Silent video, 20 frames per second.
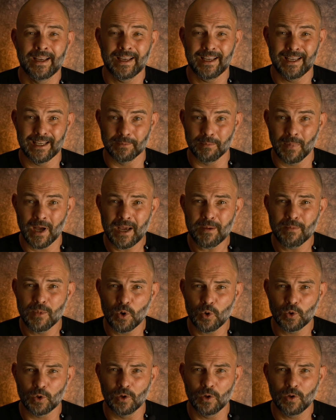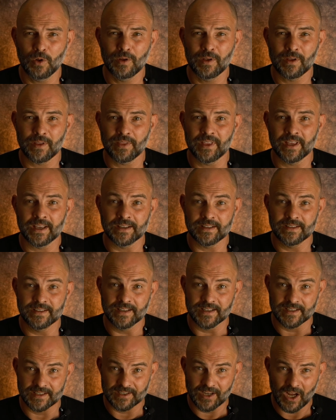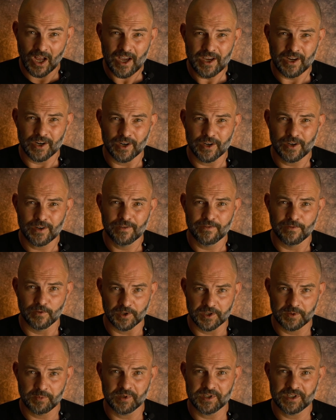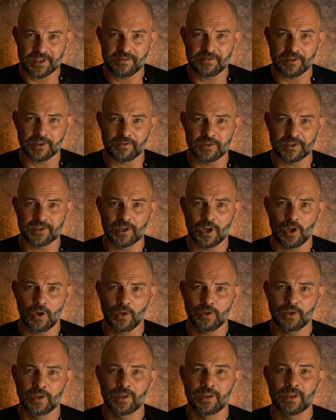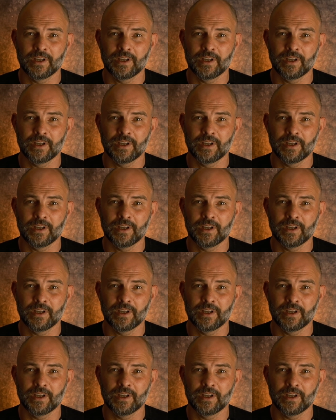In my model, the desire for a specific result